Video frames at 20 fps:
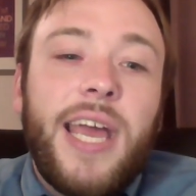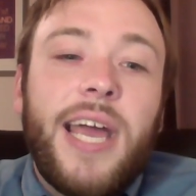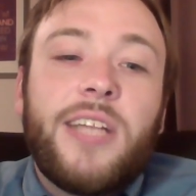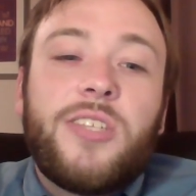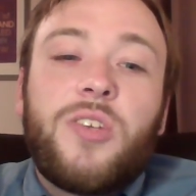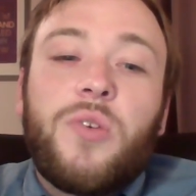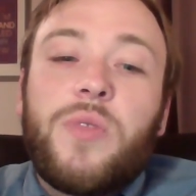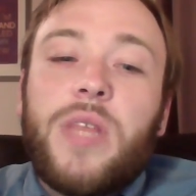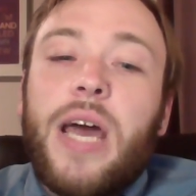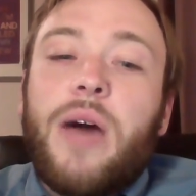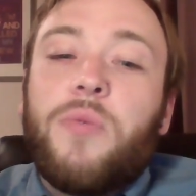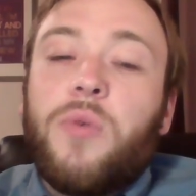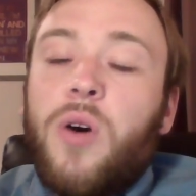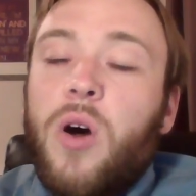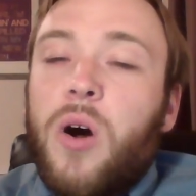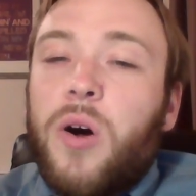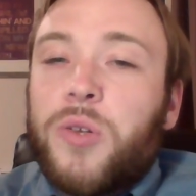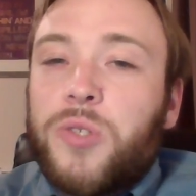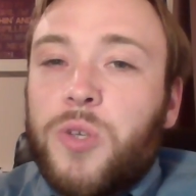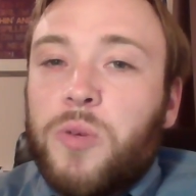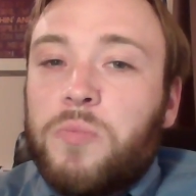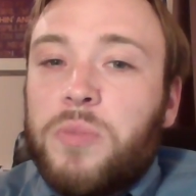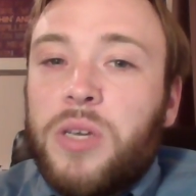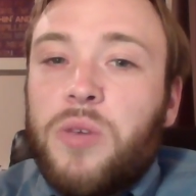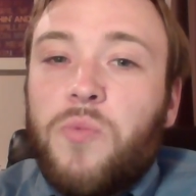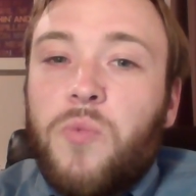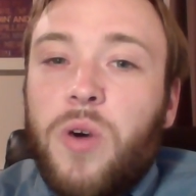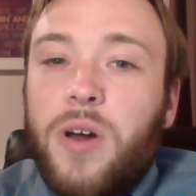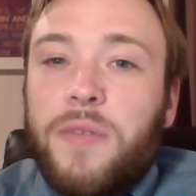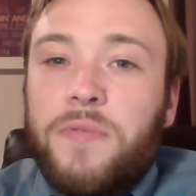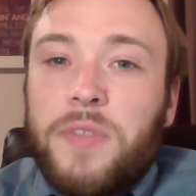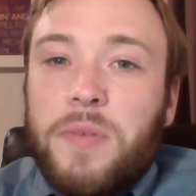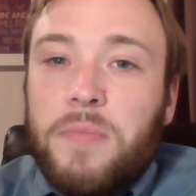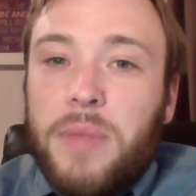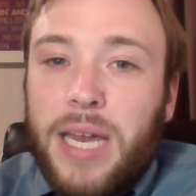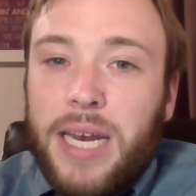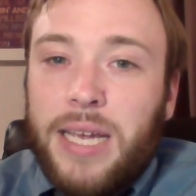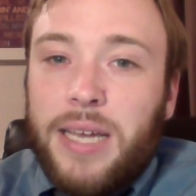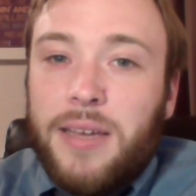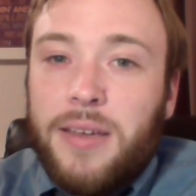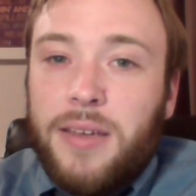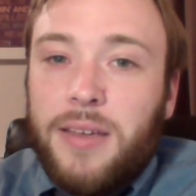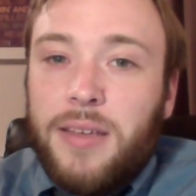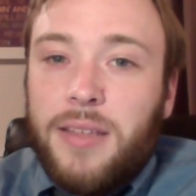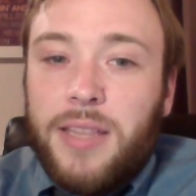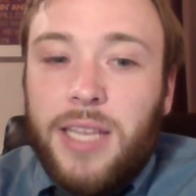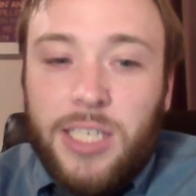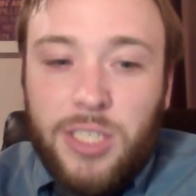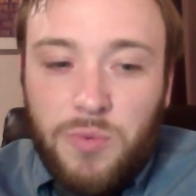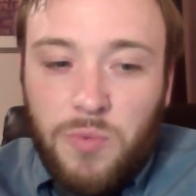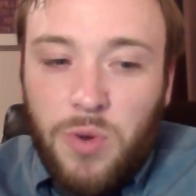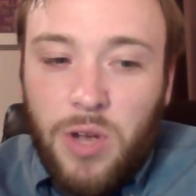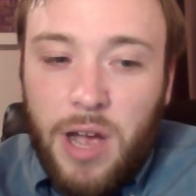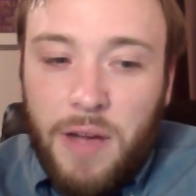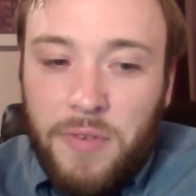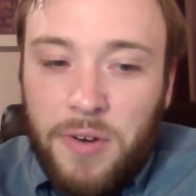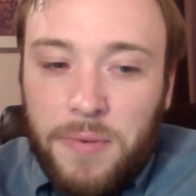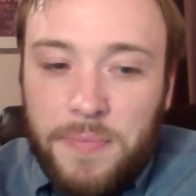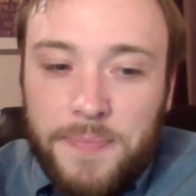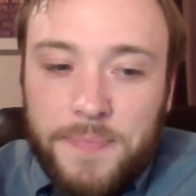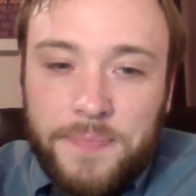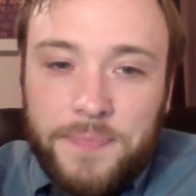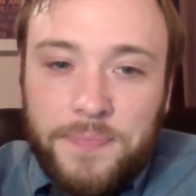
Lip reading: and so that will also be one of the many things that we'll cover.